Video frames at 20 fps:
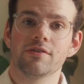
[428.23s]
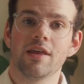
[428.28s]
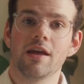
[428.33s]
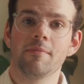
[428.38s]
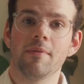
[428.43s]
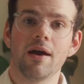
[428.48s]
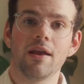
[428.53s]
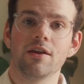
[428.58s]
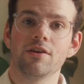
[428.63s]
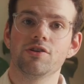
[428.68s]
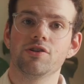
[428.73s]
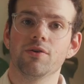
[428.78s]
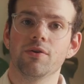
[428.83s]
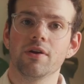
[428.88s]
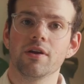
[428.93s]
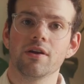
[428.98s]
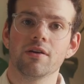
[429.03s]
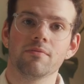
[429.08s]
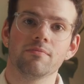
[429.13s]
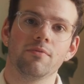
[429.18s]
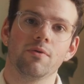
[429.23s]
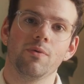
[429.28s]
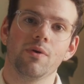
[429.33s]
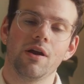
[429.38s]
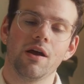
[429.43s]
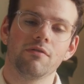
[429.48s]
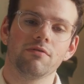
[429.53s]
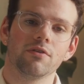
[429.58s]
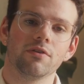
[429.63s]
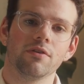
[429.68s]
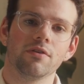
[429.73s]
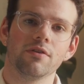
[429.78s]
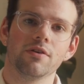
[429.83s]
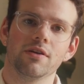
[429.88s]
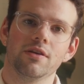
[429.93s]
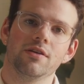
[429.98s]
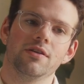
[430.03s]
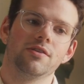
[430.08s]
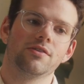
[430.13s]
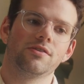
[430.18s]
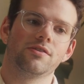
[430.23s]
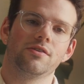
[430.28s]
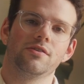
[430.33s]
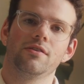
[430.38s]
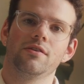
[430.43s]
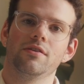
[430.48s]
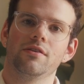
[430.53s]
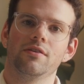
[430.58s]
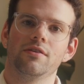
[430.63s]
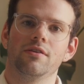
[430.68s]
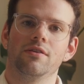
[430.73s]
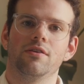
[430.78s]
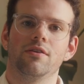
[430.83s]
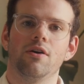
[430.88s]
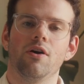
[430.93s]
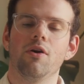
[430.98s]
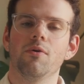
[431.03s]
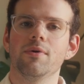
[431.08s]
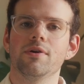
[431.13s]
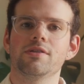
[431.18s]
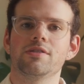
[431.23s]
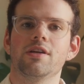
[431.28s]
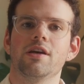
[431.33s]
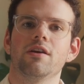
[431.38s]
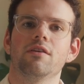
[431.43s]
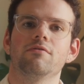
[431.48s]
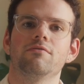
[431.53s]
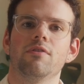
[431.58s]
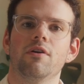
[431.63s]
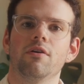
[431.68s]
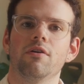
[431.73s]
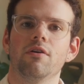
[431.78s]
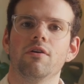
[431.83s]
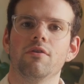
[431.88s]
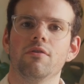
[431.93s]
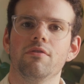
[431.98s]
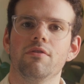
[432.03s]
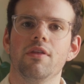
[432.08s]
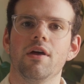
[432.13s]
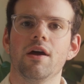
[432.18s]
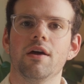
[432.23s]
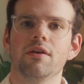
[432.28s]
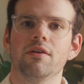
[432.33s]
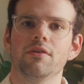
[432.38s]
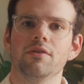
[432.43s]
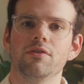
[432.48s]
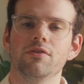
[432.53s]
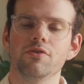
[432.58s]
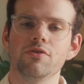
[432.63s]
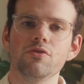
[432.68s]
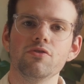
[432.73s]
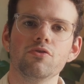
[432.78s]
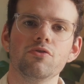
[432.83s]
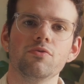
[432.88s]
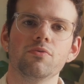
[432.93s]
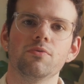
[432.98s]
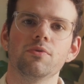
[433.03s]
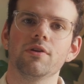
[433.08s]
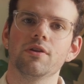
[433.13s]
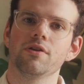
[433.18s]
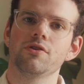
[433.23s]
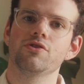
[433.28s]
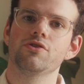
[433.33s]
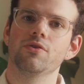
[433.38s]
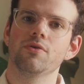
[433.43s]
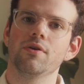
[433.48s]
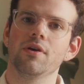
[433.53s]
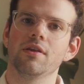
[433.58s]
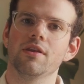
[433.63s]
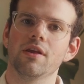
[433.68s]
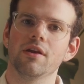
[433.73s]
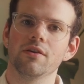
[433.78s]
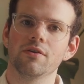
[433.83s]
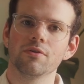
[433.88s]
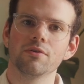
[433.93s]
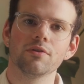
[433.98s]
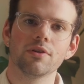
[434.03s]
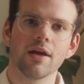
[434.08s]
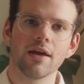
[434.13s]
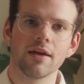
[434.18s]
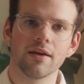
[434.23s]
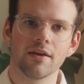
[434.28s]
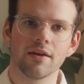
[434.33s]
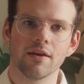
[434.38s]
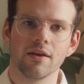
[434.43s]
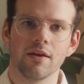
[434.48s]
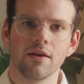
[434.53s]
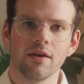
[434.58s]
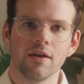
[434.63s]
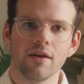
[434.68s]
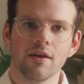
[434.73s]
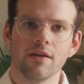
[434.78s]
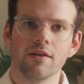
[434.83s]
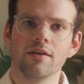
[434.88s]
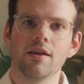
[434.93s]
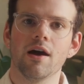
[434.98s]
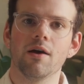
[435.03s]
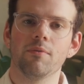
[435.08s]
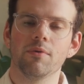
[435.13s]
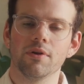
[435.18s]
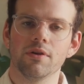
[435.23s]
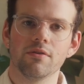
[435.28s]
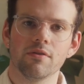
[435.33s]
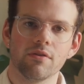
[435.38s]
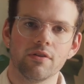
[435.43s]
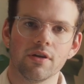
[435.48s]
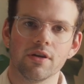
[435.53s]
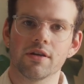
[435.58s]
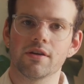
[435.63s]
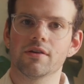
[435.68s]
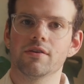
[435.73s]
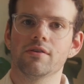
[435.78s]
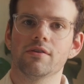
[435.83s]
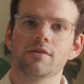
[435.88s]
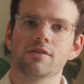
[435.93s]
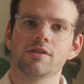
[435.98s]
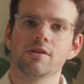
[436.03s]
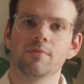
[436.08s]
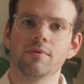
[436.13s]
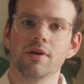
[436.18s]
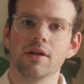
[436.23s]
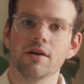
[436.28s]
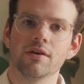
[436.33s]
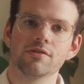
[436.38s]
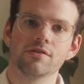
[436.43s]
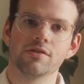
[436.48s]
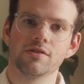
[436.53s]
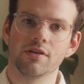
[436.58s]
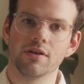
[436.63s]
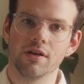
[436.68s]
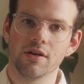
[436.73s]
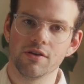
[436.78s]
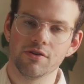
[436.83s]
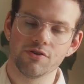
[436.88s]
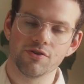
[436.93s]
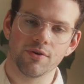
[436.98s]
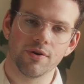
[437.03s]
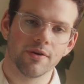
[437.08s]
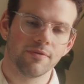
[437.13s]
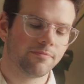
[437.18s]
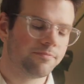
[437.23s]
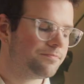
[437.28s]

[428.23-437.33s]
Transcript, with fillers: they might enjoy it, but what I've learned is always take a photo that you will enjoy and that you'll like, not what you think someone else is going to enjoy.